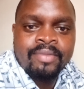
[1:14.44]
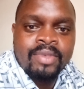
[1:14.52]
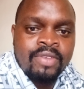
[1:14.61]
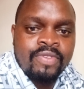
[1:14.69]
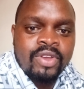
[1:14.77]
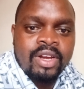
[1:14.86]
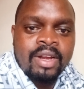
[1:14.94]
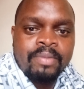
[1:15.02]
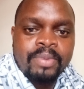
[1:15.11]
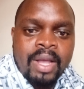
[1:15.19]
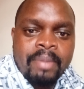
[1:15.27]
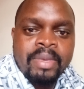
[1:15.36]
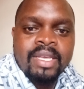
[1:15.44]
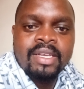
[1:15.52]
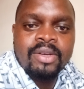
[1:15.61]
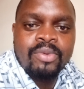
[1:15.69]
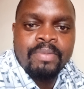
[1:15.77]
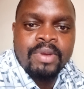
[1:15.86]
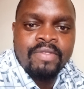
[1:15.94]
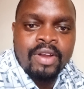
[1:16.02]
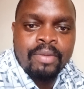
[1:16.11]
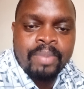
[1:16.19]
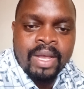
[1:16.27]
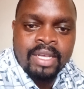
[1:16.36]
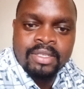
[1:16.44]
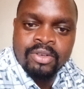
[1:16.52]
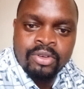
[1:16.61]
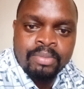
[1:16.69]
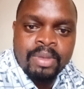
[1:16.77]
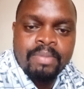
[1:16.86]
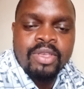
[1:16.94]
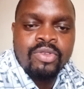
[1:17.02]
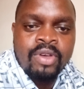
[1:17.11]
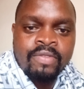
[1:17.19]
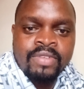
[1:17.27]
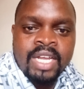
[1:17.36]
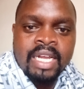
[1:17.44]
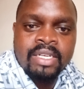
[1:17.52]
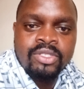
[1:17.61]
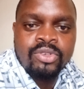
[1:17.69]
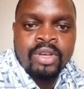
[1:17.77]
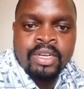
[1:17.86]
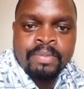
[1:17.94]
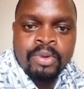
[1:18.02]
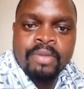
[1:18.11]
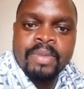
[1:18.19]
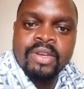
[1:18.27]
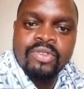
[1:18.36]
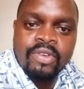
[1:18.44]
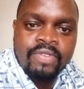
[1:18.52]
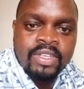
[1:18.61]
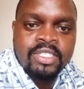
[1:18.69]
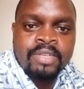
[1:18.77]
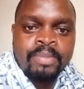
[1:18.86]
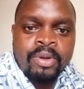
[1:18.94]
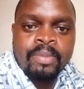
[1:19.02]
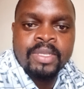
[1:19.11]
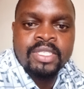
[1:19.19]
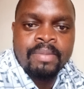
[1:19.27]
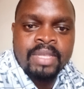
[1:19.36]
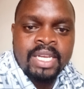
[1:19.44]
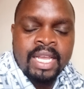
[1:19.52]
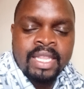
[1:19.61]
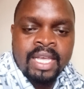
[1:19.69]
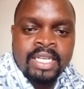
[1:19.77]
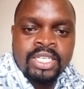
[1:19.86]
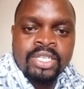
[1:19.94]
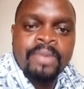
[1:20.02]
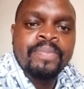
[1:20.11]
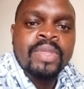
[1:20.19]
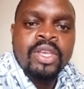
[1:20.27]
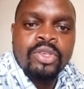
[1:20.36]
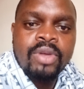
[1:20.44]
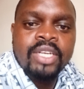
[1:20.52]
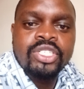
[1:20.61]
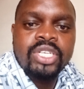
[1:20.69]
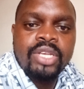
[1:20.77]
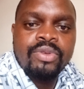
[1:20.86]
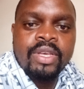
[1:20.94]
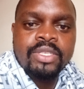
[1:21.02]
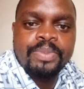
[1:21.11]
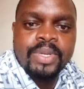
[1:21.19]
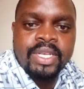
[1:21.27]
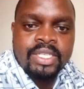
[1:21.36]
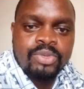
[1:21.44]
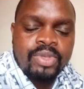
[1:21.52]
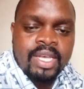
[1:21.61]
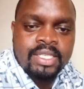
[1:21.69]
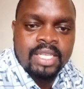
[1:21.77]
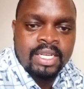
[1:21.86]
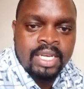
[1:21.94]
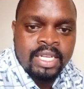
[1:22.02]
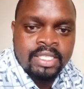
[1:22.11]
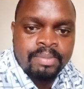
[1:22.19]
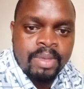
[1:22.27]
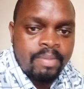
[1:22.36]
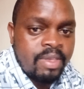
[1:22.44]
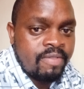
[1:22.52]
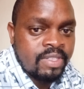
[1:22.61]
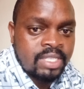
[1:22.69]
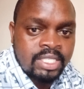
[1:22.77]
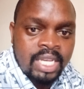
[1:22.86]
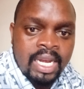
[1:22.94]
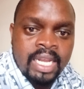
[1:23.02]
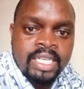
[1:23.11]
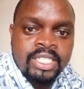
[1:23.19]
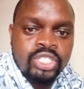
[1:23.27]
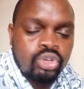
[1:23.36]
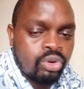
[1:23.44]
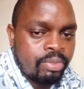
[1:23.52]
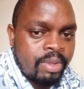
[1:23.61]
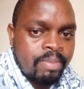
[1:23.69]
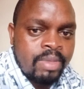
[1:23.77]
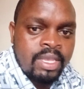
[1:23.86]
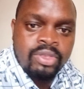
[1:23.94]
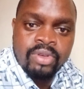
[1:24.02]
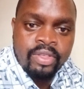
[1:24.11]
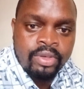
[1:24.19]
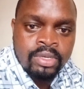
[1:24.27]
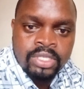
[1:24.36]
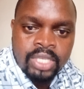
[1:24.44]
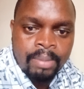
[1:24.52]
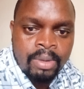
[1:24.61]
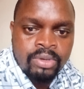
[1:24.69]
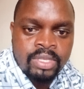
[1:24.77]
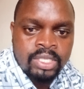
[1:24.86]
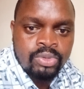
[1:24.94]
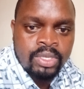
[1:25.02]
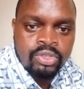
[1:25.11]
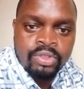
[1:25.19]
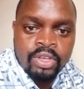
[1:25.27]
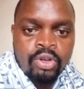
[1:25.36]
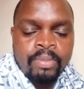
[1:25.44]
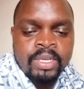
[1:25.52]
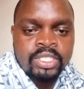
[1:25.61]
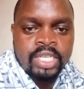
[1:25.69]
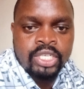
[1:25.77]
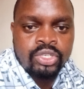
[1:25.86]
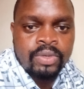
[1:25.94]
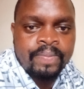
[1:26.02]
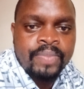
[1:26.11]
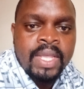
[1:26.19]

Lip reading: if you're an upcoming web developer, or maybe you have done your deployment, your first deployment, something like that, you can share your experience with us, at least maybe if it's a challenge or maybe your thoughts about these ones on the comment section.